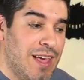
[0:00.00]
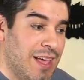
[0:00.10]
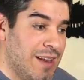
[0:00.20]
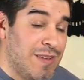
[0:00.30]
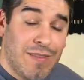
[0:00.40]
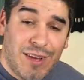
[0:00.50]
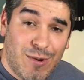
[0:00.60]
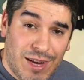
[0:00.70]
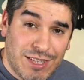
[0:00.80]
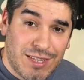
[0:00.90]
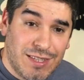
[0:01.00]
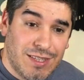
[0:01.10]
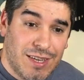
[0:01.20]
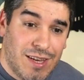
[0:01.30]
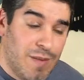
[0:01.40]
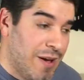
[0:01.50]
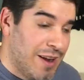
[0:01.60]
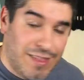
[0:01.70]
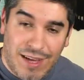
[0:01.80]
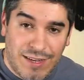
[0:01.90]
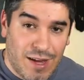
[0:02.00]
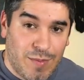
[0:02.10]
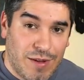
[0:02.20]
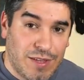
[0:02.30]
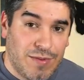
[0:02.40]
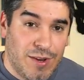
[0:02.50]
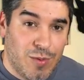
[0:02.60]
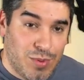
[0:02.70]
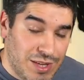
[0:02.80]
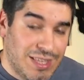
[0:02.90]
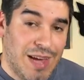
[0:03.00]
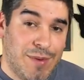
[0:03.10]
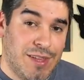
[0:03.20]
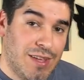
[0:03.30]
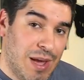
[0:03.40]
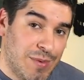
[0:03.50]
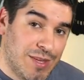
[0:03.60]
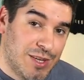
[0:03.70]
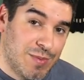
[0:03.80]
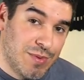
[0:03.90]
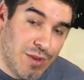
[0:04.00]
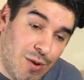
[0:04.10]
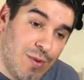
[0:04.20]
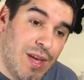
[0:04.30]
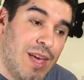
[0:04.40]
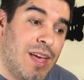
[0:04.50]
And if you have any questions about anything I talked about in this video, please comment in the comment section below,